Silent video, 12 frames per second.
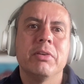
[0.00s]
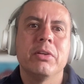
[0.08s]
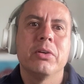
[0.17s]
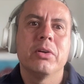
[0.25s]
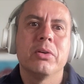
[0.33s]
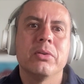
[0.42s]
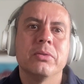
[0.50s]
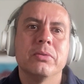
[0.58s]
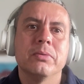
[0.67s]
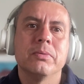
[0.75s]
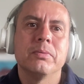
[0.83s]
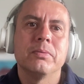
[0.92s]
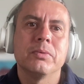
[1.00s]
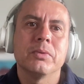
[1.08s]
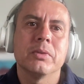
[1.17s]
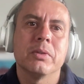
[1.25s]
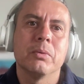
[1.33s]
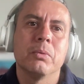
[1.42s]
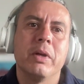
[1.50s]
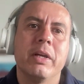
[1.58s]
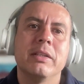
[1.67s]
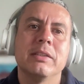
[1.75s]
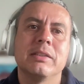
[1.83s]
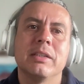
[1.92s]
even know
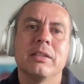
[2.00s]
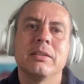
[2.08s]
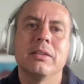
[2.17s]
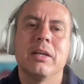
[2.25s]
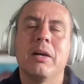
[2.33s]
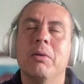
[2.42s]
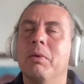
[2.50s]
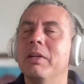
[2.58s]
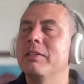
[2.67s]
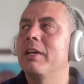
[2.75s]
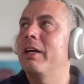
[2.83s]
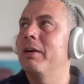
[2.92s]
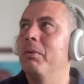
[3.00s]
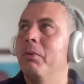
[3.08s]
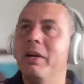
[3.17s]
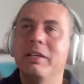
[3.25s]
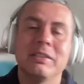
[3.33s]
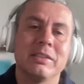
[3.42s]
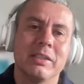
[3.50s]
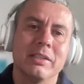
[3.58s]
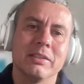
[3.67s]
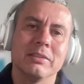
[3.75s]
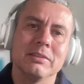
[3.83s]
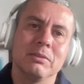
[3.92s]
when the sun, what time, where the
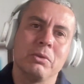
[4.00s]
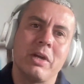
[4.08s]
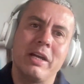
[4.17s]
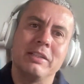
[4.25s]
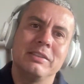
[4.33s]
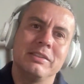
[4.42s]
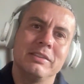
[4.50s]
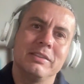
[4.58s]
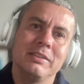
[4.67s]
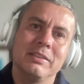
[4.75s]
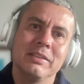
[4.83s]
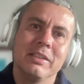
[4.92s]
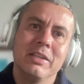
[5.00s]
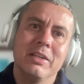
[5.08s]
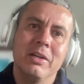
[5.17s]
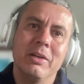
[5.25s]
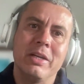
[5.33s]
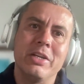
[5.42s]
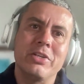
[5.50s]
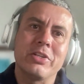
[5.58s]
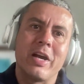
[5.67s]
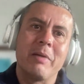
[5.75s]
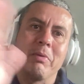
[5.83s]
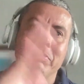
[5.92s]
sun rises each
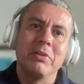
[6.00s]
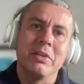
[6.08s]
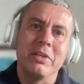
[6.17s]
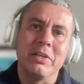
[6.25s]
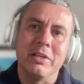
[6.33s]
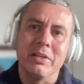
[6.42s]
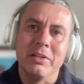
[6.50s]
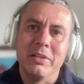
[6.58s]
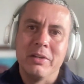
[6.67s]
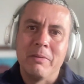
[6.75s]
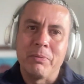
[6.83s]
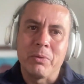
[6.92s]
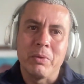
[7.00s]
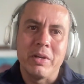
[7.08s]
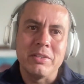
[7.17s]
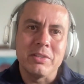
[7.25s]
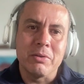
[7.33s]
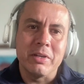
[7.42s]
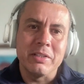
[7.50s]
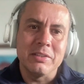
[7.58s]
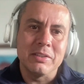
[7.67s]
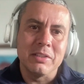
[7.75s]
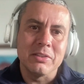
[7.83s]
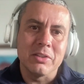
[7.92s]
time of the year, when is the rainy
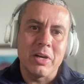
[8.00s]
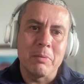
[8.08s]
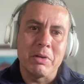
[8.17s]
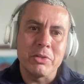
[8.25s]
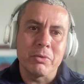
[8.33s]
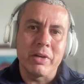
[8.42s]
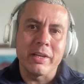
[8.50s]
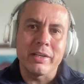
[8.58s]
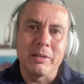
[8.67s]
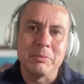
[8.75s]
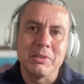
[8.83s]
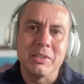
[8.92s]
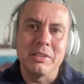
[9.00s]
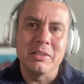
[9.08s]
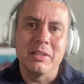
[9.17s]
season, how much rain comes,